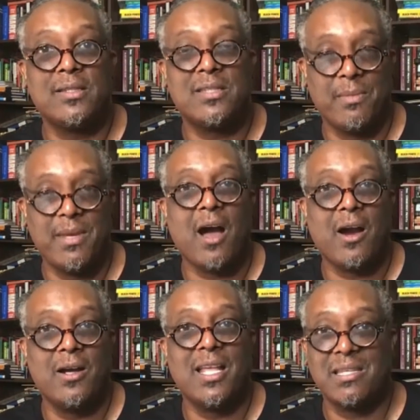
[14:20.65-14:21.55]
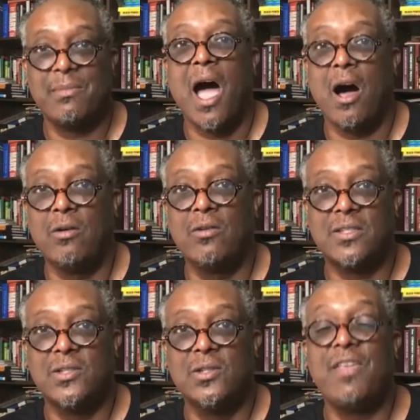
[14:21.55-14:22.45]
Some of y'all heard that. Some of y'all old
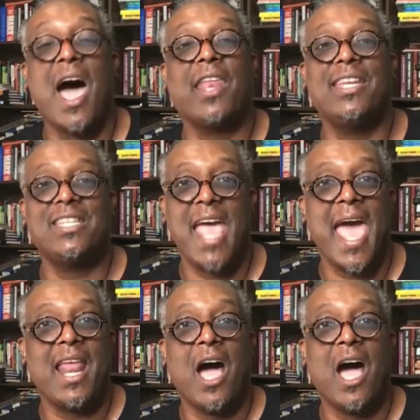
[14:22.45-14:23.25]
school. If y'all in the chat,